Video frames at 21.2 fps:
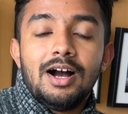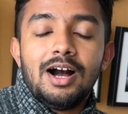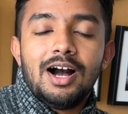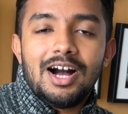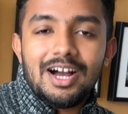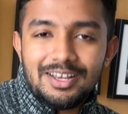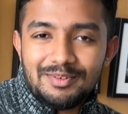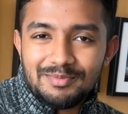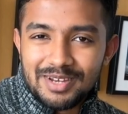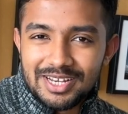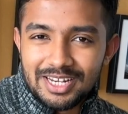
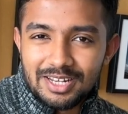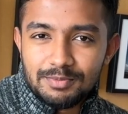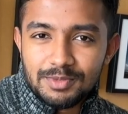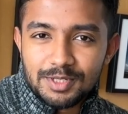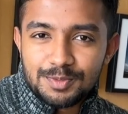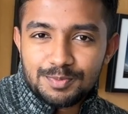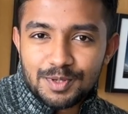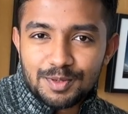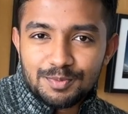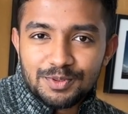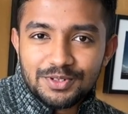Hi, my name is
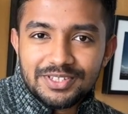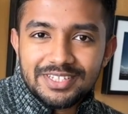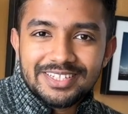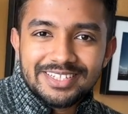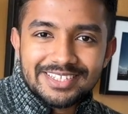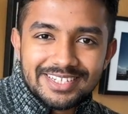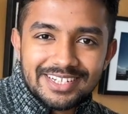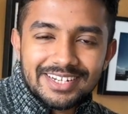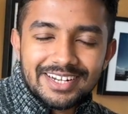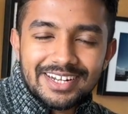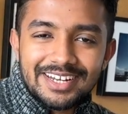Pramo.
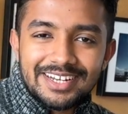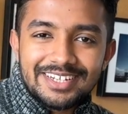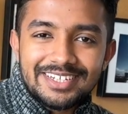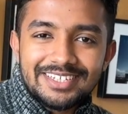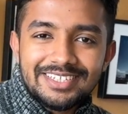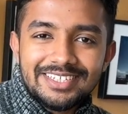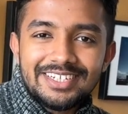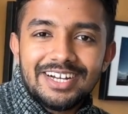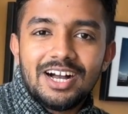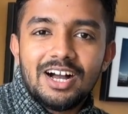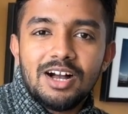
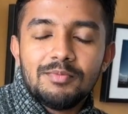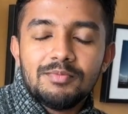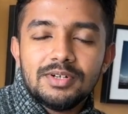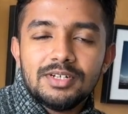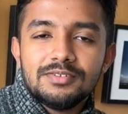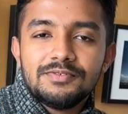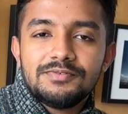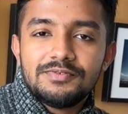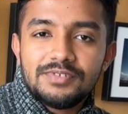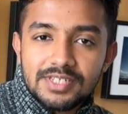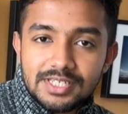I'm
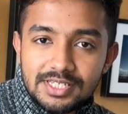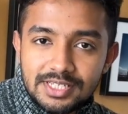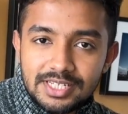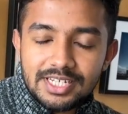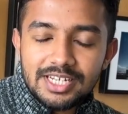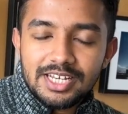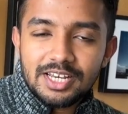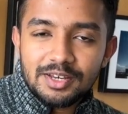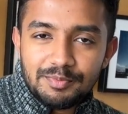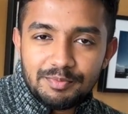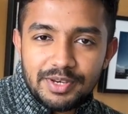a first
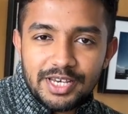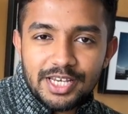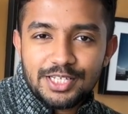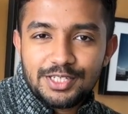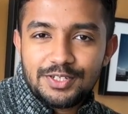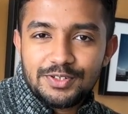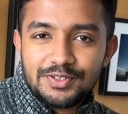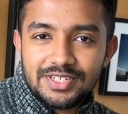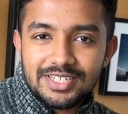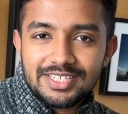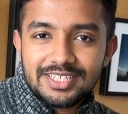year MBA
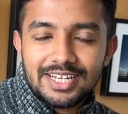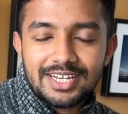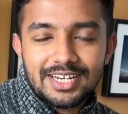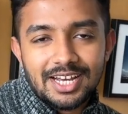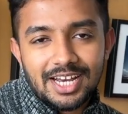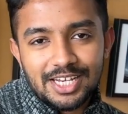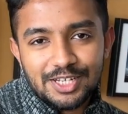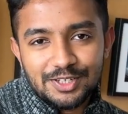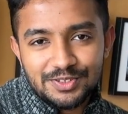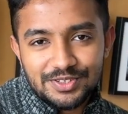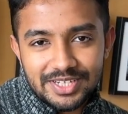student at
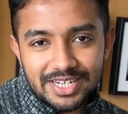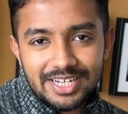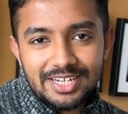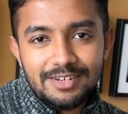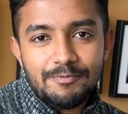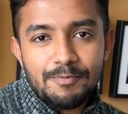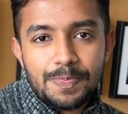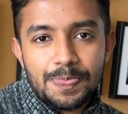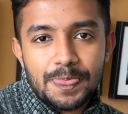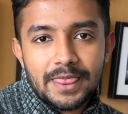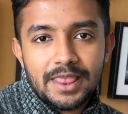IUJ.
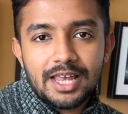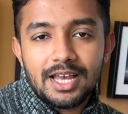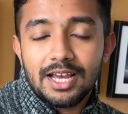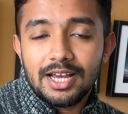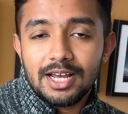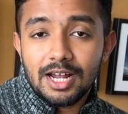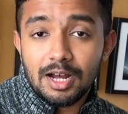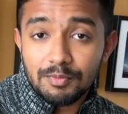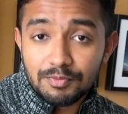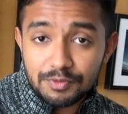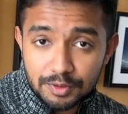
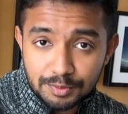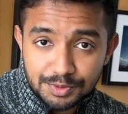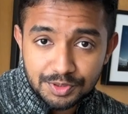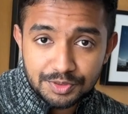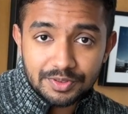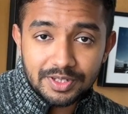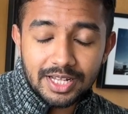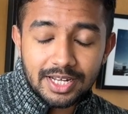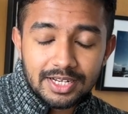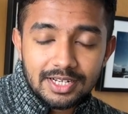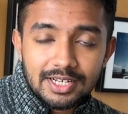I'm from
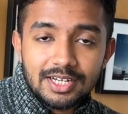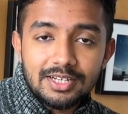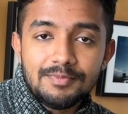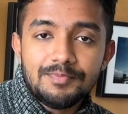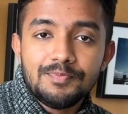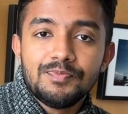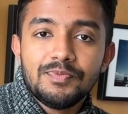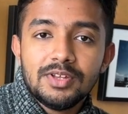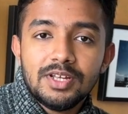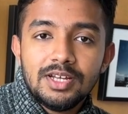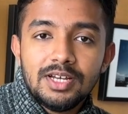Sri Lanka.
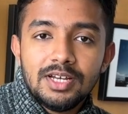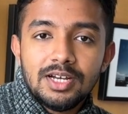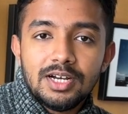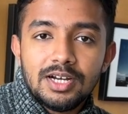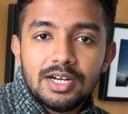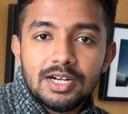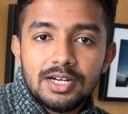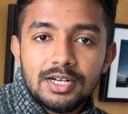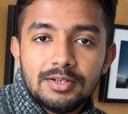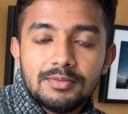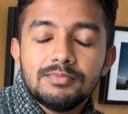
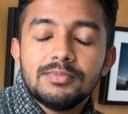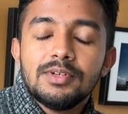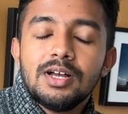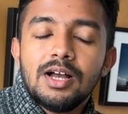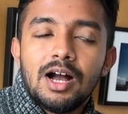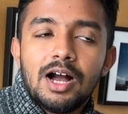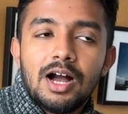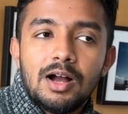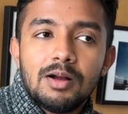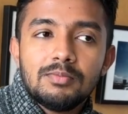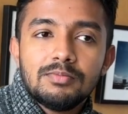
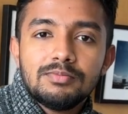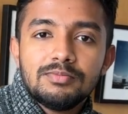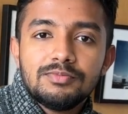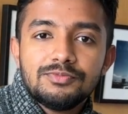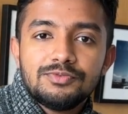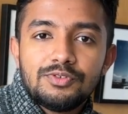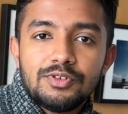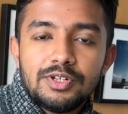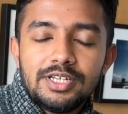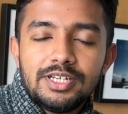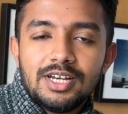I'm
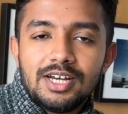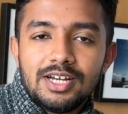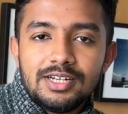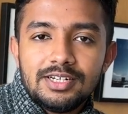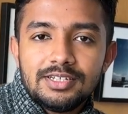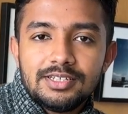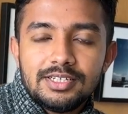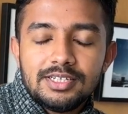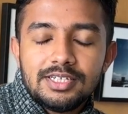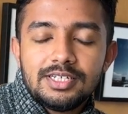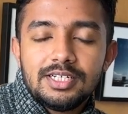falling under
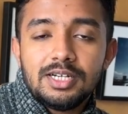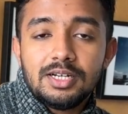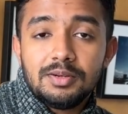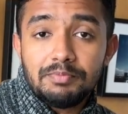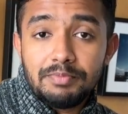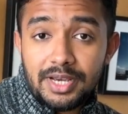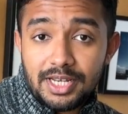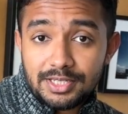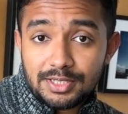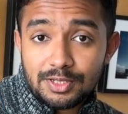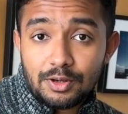the
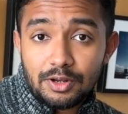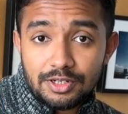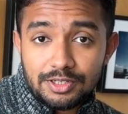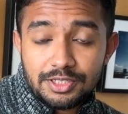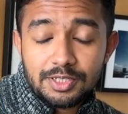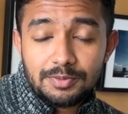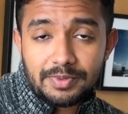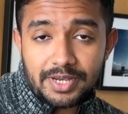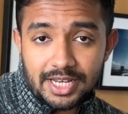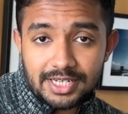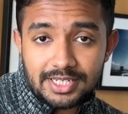mixed
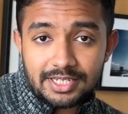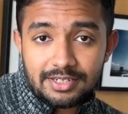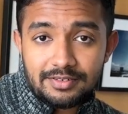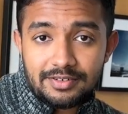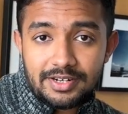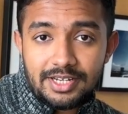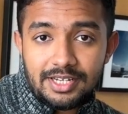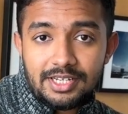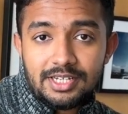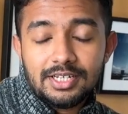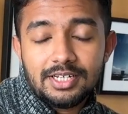scholarship
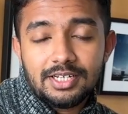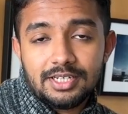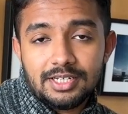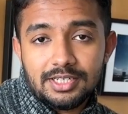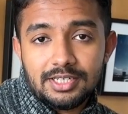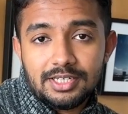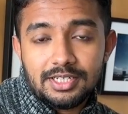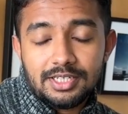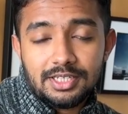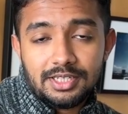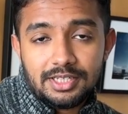category
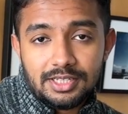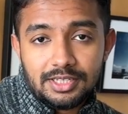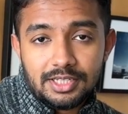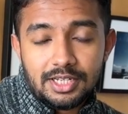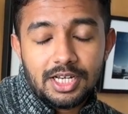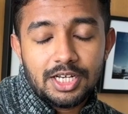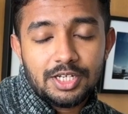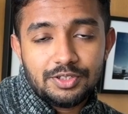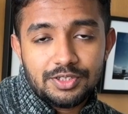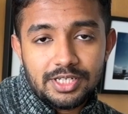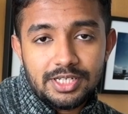in
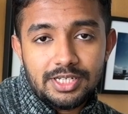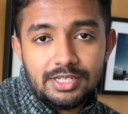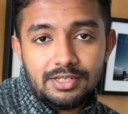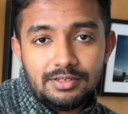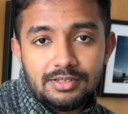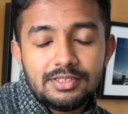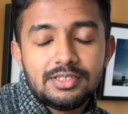IUJ.